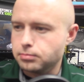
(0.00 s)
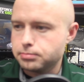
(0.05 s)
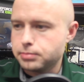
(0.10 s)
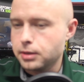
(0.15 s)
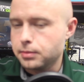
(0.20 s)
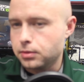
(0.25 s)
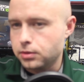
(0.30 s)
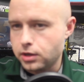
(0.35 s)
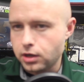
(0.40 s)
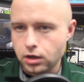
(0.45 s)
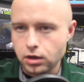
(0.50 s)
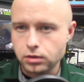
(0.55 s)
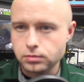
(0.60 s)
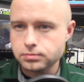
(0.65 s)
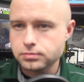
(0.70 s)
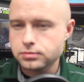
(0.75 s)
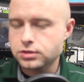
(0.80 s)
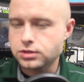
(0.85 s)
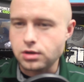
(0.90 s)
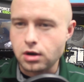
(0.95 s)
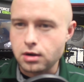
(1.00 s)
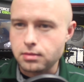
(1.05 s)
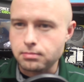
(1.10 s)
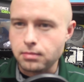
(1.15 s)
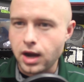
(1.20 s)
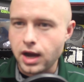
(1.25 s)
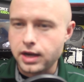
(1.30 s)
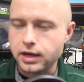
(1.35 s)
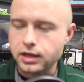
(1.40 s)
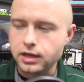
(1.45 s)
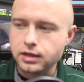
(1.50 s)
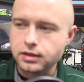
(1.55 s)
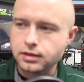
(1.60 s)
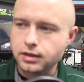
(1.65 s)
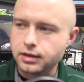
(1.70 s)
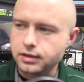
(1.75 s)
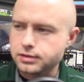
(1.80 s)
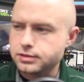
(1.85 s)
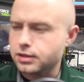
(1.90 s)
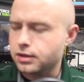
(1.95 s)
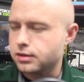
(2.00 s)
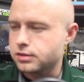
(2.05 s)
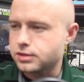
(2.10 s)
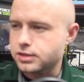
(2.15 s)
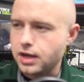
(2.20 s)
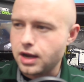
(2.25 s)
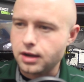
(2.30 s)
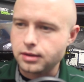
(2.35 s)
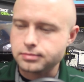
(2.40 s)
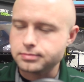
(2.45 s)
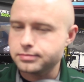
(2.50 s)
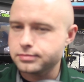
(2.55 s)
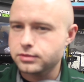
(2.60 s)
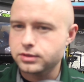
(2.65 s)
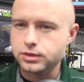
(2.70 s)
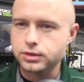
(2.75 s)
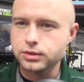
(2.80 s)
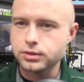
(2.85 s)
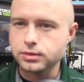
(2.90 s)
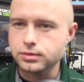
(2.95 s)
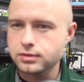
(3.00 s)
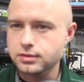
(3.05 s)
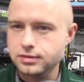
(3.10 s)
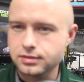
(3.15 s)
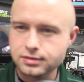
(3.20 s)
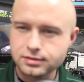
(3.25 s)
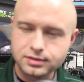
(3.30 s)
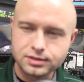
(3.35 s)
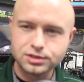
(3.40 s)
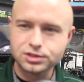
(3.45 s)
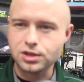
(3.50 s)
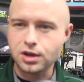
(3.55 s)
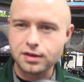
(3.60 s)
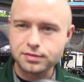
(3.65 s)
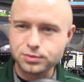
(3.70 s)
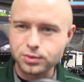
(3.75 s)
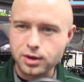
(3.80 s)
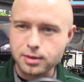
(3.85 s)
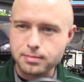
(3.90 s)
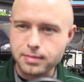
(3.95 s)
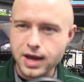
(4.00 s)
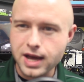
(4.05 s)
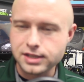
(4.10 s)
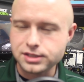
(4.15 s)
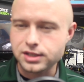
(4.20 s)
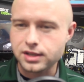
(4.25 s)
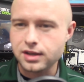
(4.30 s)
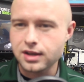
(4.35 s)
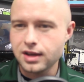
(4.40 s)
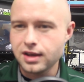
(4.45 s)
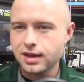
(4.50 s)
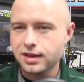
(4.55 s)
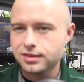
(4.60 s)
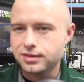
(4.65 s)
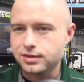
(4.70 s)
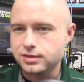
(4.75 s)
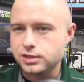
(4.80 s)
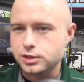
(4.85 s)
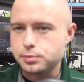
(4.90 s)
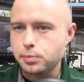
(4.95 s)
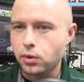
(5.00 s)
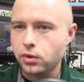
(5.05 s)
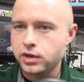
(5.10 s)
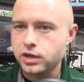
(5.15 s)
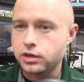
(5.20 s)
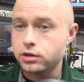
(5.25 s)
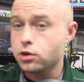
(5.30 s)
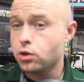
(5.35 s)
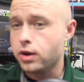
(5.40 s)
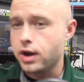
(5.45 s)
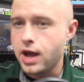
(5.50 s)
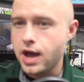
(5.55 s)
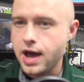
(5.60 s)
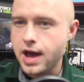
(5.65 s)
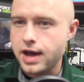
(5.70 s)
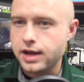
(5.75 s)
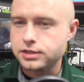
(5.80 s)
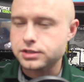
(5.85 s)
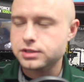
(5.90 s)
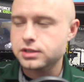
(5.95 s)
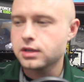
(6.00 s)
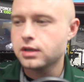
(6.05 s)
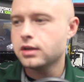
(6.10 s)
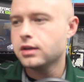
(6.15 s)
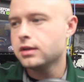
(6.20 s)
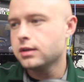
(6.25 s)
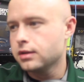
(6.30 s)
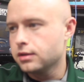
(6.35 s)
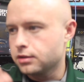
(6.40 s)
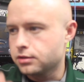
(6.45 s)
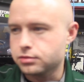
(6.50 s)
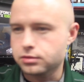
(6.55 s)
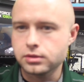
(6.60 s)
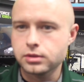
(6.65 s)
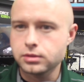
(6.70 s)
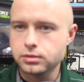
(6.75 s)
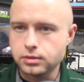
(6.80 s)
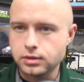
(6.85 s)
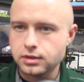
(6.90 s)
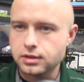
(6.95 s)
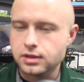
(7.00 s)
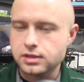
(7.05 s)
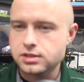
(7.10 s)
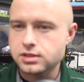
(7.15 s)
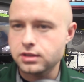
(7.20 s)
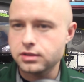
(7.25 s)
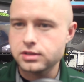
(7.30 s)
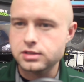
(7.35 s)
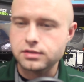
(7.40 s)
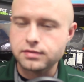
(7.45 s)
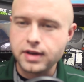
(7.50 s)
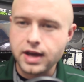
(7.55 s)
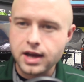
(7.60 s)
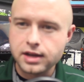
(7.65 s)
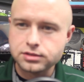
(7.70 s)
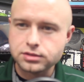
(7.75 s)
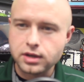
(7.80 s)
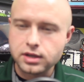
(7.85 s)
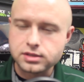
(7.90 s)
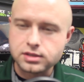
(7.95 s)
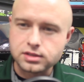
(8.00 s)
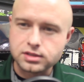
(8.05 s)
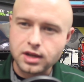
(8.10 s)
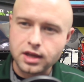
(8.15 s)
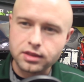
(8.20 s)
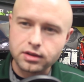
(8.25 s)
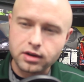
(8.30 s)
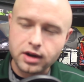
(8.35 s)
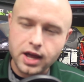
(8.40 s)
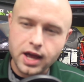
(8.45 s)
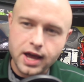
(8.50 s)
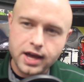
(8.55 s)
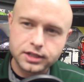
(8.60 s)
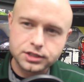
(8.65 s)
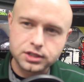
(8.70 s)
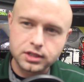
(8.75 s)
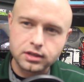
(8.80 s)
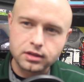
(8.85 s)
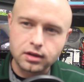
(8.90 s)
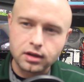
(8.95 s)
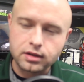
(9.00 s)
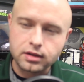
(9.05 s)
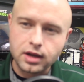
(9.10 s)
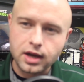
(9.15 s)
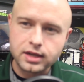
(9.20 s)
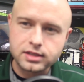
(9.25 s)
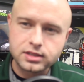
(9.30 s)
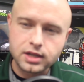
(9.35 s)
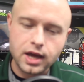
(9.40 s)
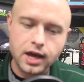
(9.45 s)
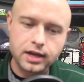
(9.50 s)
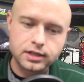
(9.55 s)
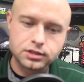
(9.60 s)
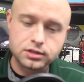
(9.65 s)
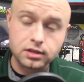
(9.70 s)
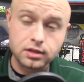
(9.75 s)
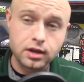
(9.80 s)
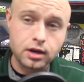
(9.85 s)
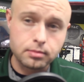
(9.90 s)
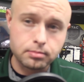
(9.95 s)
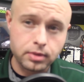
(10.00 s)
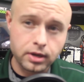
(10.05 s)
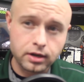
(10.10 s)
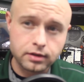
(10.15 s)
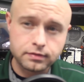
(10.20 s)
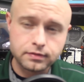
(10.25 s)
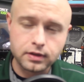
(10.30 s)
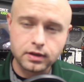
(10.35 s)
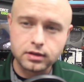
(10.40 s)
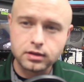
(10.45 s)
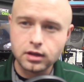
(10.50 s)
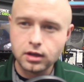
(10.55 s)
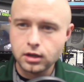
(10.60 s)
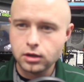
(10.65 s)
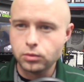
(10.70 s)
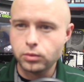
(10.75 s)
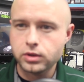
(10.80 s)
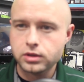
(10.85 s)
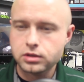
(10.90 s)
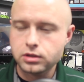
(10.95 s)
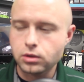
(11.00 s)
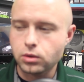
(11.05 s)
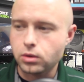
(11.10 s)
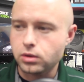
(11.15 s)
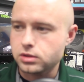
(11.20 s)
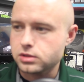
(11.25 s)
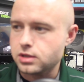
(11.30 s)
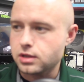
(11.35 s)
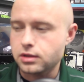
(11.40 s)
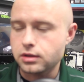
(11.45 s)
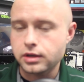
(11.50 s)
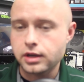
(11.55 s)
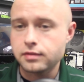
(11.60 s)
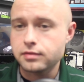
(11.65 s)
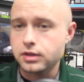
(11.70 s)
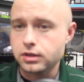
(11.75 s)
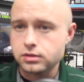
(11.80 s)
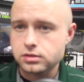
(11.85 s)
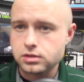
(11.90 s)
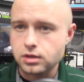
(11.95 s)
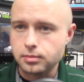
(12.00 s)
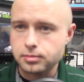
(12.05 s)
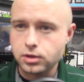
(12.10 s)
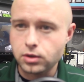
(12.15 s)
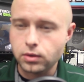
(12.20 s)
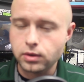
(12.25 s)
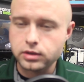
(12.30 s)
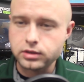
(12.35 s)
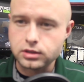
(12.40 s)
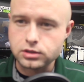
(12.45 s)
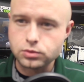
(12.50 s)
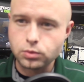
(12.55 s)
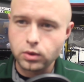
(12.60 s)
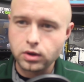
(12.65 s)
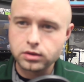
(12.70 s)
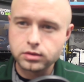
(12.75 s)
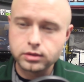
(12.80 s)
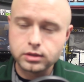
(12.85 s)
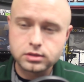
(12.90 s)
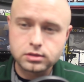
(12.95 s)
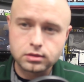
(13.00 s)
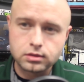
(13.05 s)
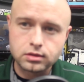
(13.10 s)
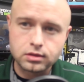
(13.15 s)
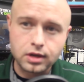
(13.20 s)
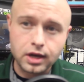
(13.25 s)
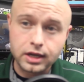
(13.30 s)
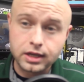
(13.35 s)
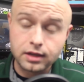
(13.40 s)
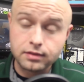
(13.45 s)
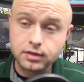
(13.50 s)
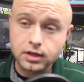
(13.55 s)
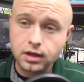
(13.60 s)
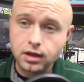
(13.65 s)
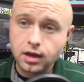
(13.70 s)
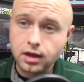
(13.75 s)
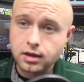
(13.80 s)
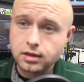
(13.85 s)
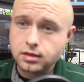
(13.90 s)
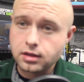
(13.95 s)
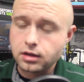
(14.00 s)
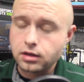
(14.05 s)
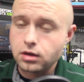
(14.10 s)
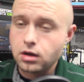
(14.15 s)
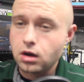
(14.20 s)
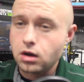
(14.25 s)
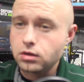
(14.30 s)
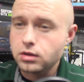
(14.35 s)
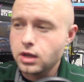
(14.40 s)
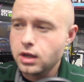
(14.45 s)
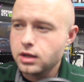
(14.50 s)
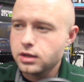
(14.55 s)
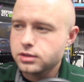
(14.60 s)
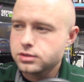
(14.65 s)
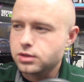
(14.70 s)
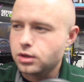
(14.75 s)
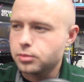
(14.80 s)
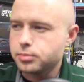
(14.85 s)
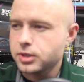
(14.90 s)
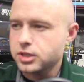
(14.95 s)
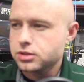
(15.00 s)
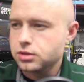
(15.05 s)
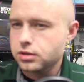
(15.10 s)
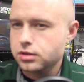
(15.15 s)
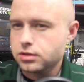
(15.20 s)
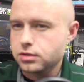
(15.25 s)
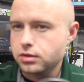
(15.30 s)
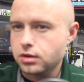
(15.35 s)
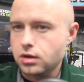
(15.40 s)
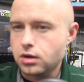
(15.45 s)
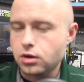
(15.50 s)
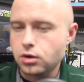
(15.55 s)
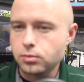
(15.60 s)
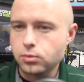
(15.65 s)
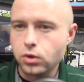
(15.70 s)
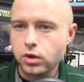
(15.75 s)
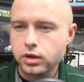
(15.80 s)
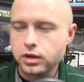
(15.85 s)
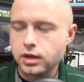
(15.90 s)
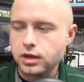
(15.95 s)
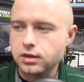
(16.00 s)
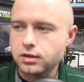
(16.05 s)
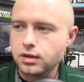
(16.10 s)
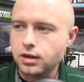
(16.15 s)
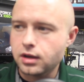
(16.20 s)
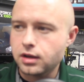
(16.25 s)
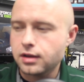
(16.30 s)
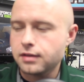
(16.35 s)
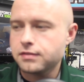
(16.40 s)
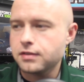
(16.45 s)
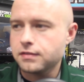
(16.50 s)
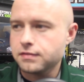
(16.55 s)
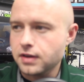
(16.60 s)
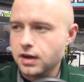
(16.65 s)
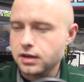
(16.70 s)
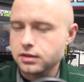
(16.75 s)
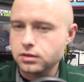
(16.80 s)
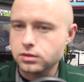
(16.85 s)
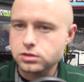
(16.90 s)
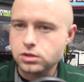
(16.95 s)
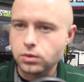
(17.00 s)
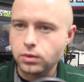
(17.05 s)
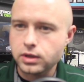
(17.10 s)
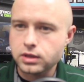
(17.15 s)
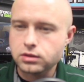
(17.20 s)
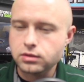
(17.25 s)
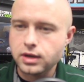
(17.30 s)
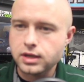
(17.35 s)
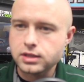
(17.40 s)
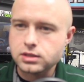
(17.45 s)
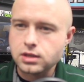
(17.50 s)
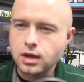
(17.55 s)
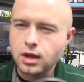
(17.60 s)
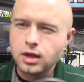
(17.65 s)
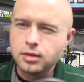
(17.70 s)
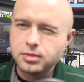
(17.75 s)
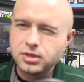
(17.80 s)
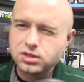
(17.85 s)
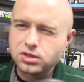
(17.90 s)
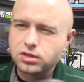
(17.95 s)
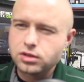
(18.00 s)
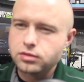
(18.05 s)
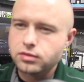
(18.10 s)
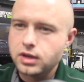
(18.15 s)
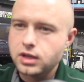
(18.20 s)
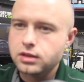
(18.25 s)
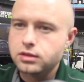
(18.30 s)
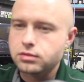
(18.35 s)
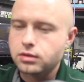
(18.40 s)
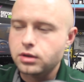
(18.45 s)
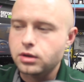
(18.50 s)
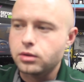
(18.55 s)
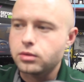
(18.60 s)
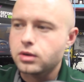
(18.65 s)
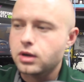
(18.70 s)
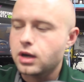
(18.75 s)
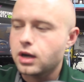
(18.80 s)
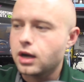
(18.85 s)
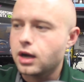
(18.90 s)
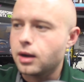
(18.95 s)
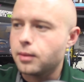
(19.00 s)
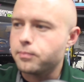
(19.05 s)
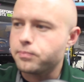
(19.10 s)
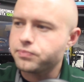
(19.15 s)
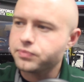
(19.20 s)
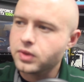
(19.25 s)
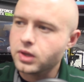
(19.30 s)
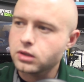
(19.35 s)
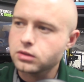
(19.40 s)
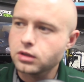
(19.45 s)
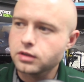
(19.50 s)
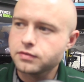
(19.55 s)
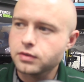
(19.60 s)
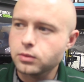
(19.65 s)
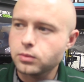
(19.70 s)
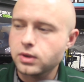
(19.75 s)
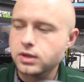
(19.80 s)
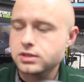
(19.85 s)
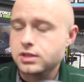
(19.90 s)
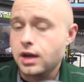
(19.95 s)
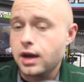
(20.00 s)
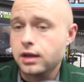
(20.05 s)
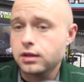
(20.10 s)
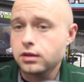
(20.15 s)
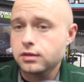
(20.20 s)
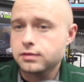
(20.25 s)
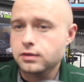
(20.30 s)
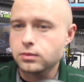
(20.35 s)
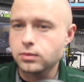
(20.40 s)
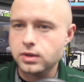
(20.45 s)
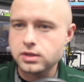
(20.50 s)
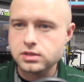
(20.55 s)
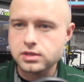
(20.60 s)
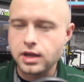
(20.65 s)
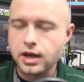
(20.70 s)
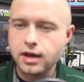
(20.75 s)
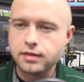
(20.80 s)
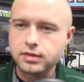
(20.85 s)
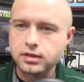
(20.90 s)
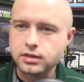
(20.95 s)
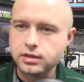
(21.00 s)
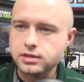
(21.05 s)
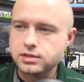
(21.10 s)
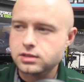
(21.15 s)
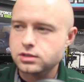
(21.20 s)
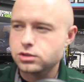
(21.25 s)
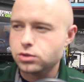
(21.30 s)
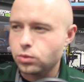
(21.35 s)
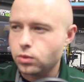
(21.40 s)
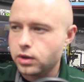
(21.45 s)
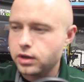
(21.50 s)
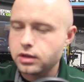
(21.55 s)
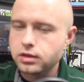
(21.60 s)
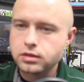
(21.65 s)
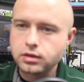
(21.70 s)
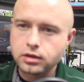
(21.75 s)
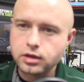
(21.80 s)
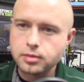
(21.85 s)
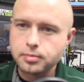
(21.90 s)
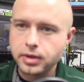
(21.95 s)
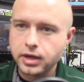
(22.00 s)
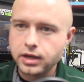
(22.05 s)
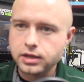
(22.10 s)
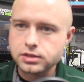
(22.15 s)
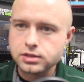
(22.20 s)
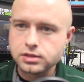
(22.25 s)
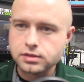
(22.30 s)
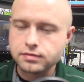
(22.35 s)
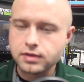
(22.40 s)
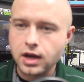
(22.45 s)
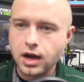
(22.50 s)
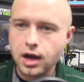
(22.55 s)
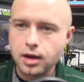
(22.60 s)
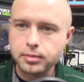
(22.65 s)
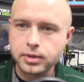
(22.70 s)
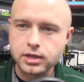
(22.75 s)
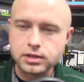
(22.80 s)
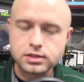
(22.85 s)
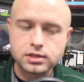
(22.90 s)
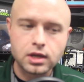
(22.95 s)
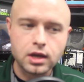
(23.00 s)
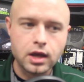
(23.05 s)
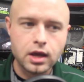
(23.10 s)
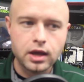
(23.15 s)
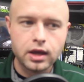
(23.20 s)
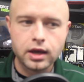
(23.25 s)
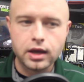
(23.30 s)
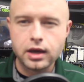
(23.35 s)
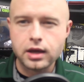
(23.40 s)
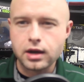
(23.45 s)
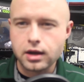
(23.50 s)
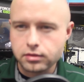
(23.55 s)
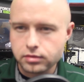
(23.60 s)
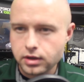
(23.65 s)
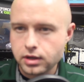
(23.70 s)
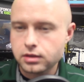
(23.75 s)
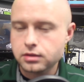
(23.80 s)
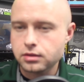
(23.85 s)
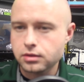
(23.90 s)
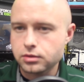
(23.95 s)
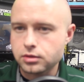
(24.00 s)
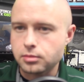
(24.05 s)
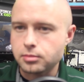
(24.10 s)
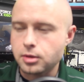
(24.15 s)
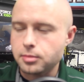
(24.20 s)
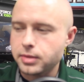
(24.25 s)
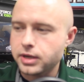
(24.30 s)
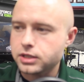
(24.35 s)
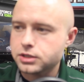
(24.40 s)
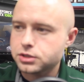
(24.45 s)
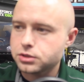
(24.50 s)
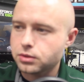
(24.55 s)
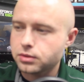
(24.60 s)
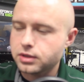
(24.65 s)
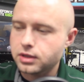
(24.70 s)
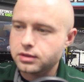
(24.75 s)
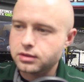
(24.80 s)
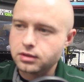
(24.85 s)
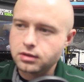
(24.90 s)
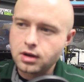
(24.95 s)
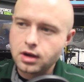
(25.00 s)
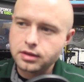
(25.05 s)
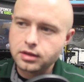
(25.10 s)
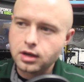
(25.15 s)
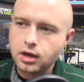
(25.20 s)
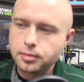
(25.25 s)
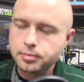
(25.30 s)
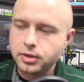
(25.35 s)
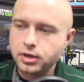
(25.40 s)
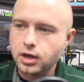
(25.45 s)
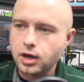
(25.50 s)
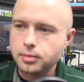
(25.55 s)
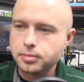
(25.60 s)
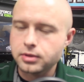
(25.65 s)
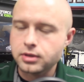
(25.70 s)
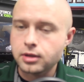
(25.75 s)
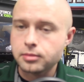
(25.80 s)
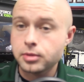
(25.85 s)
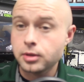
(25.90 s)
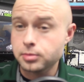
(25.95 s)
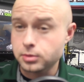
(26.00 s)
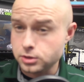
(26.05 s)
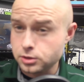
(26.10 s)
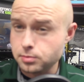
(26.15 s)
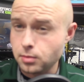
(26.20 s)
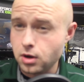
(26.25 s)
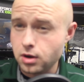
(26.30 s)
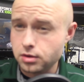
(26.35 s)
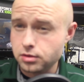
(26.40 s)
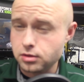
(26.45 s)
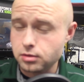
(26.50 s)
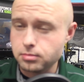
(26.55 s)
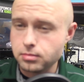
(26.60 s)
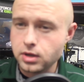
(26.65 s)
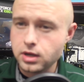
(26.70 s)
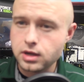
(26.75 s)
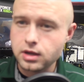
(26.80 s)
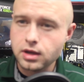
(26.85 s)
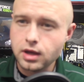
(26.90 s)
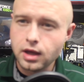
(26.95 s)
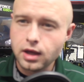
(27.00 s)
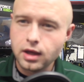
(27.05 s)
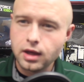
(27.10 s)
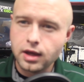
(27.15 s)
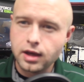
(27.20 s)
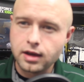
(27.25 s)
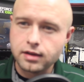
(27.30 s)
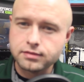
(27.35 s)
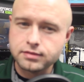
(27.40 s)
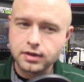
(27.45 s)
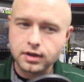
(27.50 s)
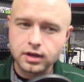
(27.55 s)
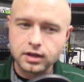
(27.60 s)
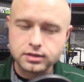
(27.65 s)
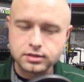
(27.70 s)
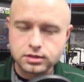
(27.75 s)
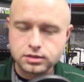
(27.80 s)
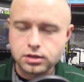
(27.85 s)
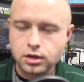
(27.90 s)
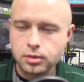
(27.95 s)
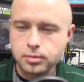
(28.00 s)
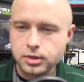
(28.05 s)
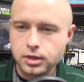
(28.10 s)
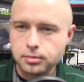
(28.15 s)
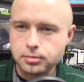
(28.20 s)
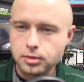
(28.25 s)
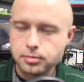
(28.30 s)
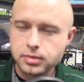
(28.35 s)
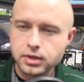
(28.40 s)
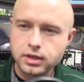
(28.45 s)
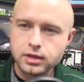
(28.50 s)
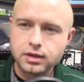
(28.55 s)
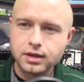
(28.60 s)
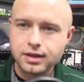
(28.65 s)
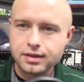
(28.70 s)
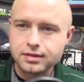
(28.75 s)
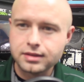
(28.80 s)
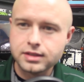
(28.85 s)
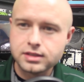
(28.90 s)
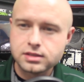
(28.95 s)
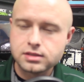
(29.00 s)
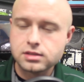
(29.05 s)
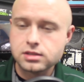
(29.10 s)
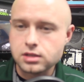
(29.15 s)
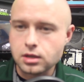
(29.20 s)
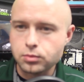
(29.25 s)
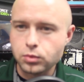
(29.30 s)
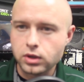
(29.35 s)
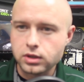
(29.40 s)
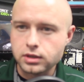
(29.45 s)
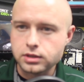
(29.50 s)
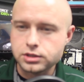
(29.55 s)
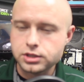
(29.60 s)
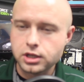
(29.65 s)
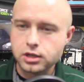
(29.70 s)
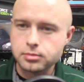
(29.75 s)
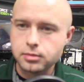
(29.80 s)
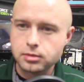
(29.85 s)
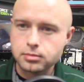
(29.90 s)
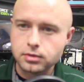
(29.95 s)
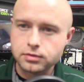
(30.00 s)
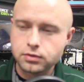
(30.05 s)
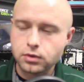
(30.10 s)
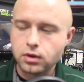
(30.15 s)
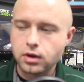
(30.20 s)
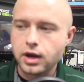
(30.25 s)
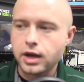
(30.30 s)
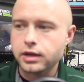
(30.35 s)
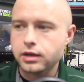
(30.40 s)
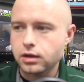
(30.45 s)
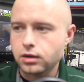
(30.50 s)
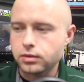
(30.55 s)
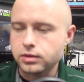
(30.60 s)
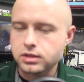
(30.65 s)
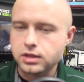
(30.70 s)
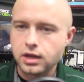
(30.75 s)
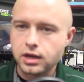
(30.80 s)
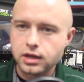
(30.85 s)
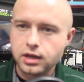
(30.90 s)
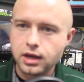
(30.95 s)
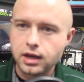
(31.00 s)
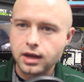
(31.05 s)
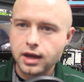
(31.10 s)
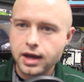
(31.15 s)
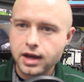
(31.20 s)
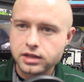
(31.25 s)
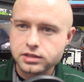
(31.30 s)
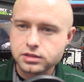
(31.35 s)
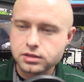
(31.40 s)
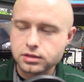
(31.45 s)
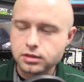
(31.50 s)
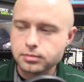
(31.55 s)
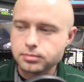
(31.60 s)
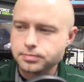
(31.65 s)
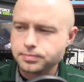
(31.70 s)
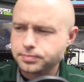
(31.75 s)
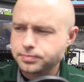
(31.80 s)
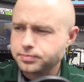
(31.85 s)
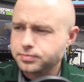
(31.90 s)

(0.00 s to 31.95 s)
People go, start mining it, and it turns out through software magic, they're just pointing your hash through a series of addresses, and they're hashing on nice hash to their benefit with yours, and they're giving you some coin that's worthless, or they're not giving you anything at all. So be sure to do your homework, and if you find those coin threads, be sure to read through. I look for ones that have at least 20, 30 pages of comments, and I read through them to make sure that they're on the up and up, and that people smarter than me have determined them to be at least somewhat legitimate before I go and dedicate hash to them.